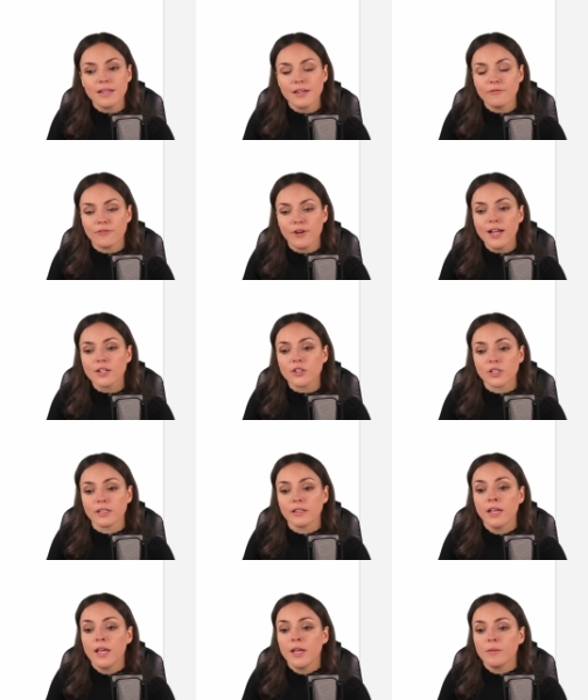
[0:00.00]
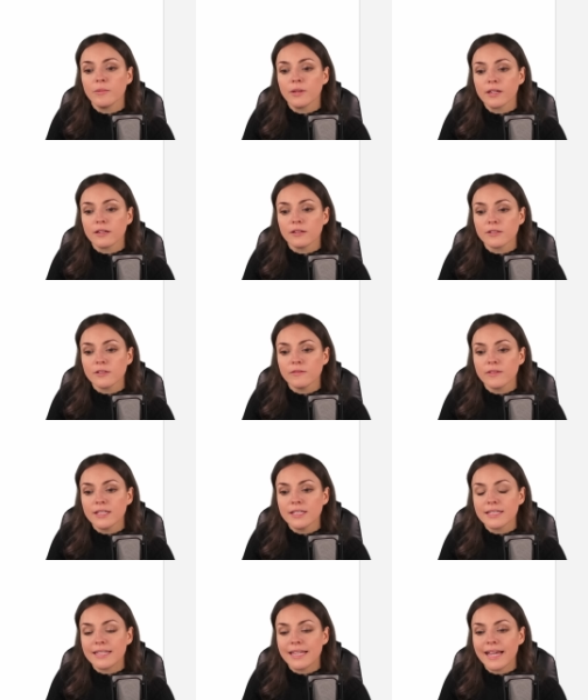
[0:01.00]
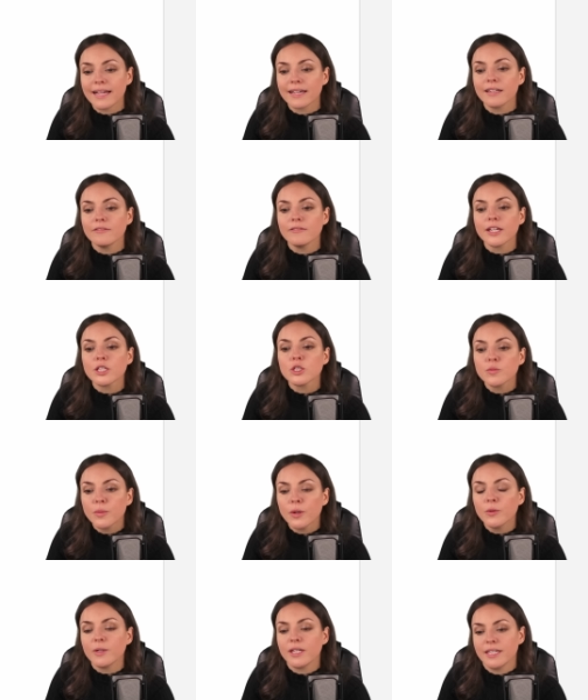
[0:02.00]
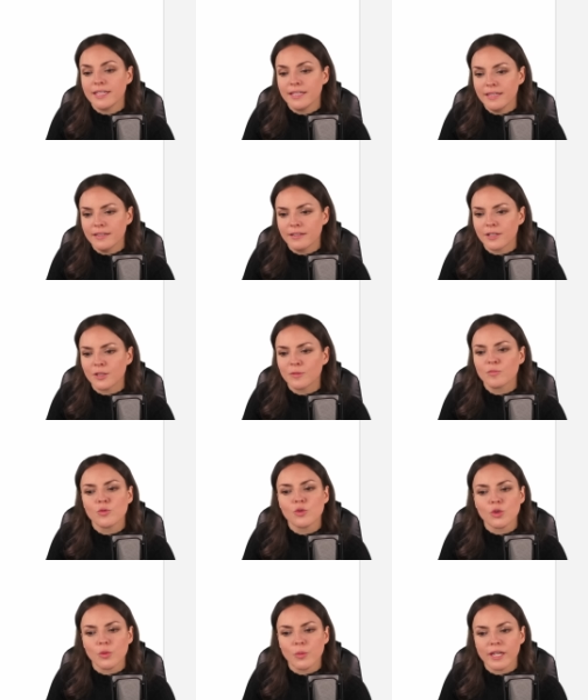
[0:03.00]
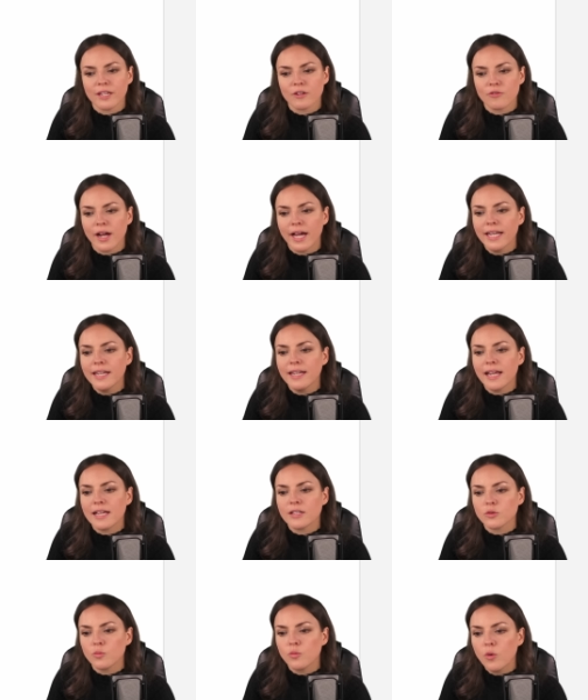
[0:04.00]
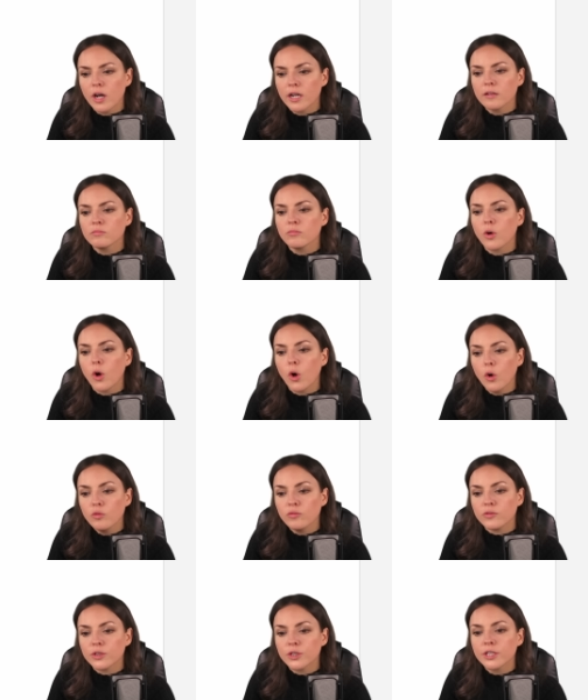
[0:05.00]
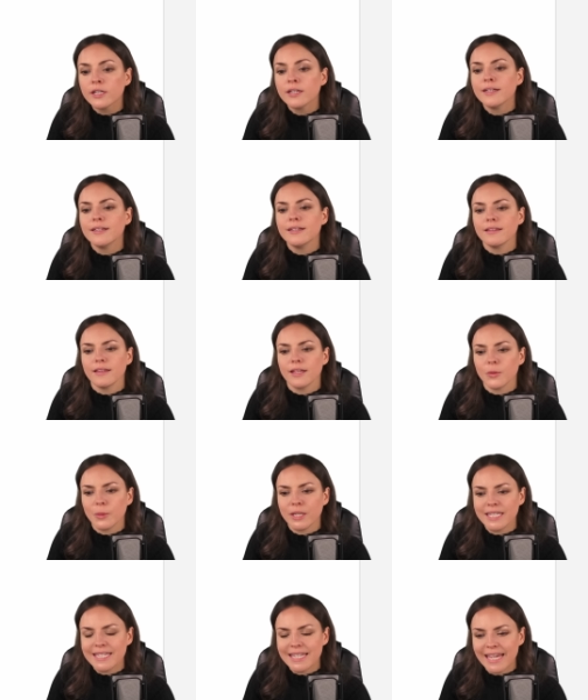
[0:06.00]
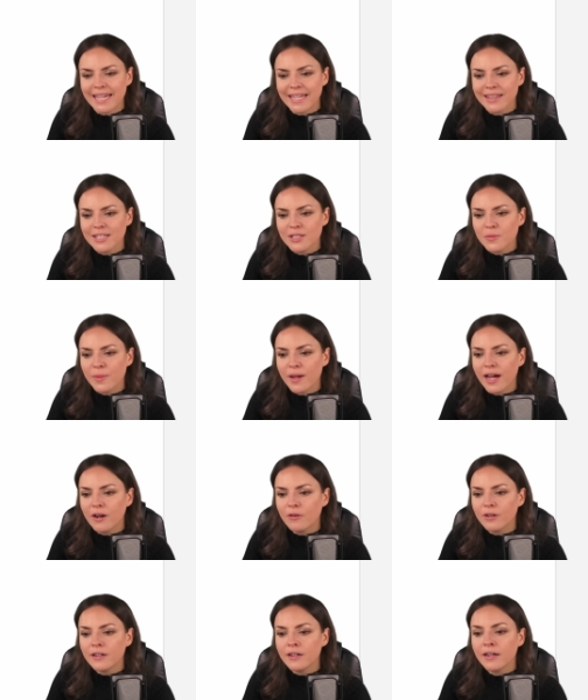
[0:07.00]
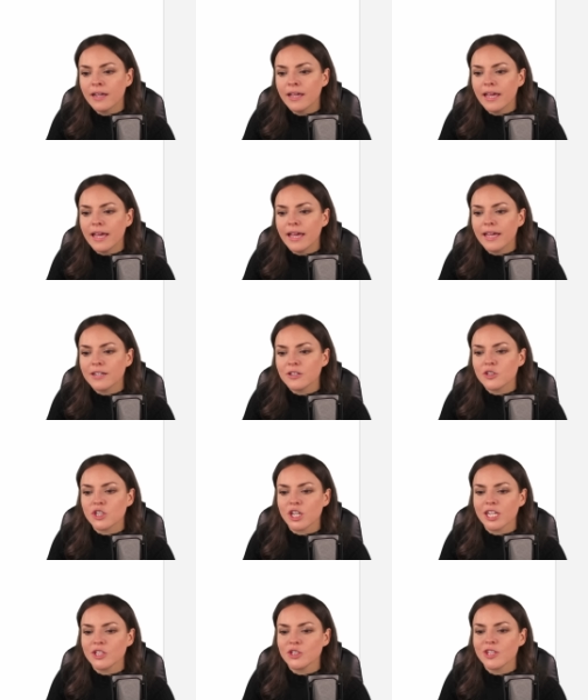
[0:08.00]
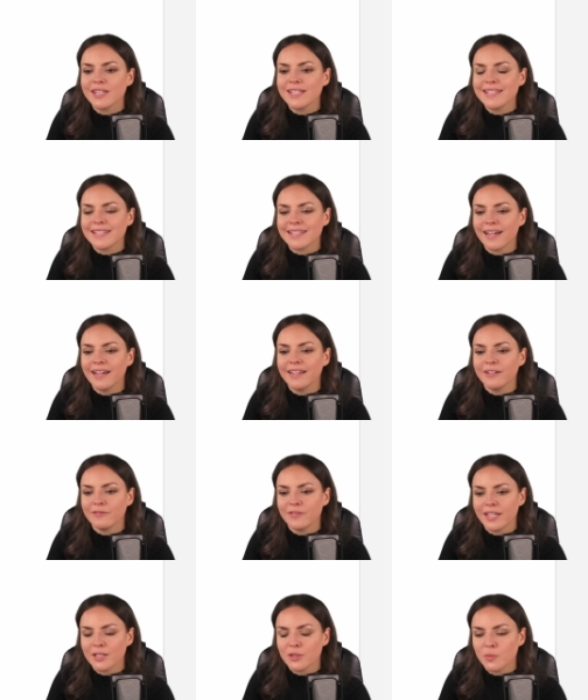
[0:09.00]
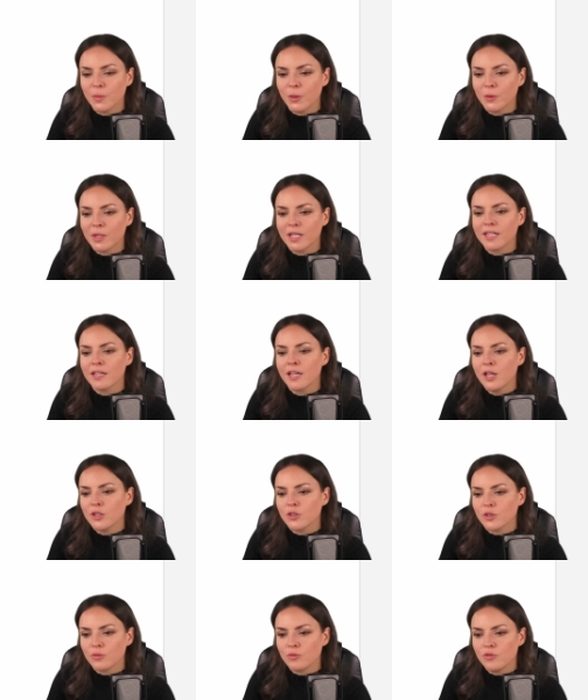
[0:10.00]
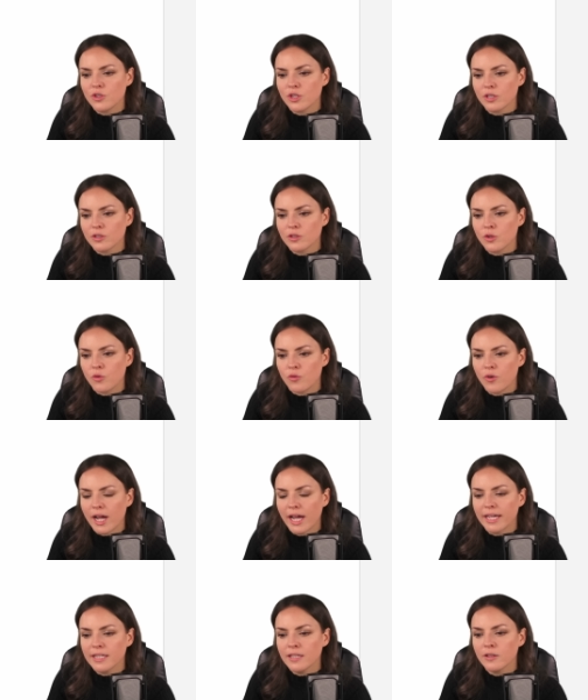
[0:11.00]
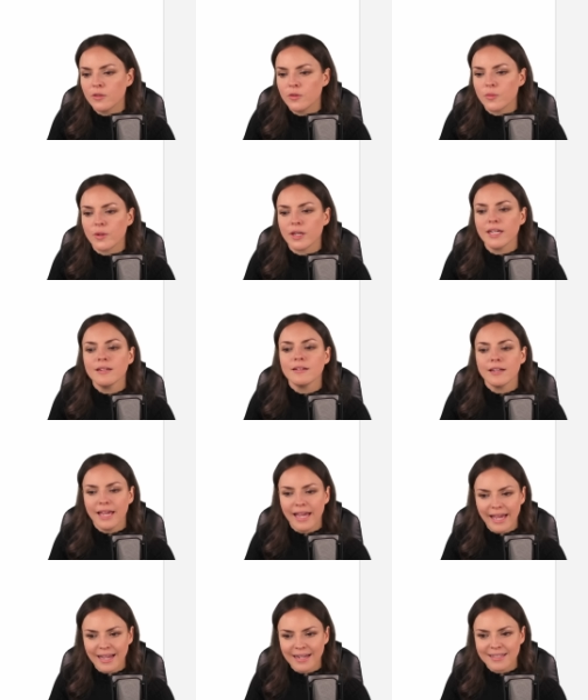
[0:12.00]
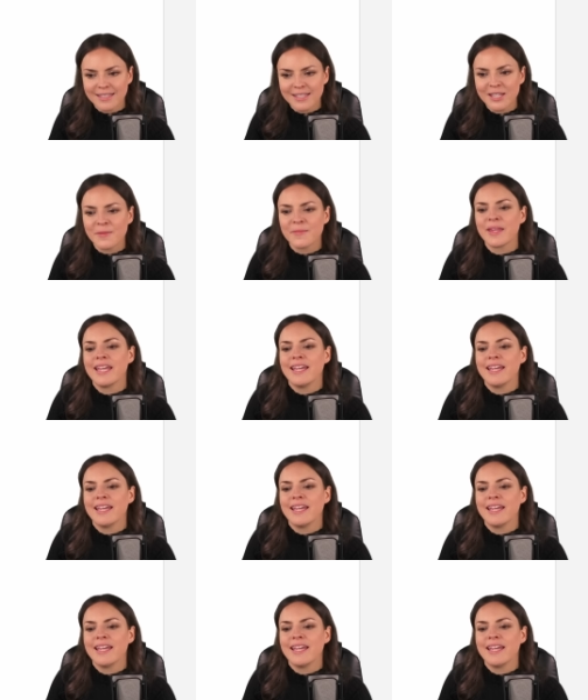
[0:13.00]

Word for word: is a fraction because of this negative exponent here. So we can write it as one over, then we take this power and change the sign of the exponent, so just write three x.